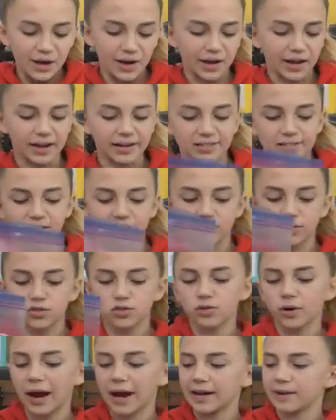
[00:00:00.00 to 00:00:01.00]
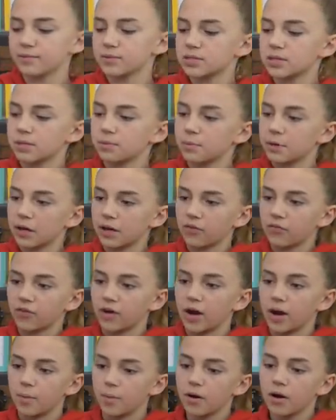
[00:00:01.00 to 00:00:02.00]
Okay, so the two items to pick
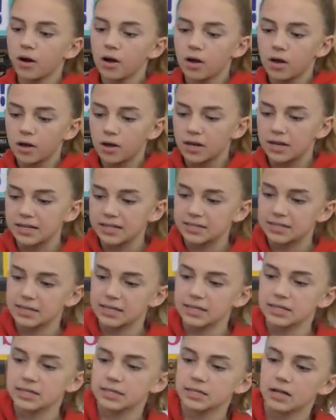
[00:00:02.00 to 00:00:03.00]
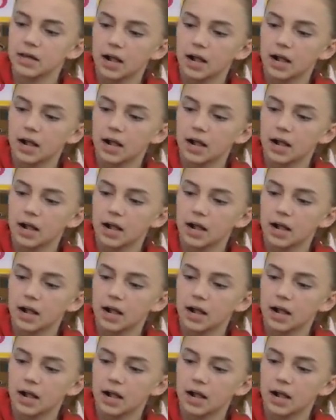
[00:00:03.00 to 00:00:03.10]
from is this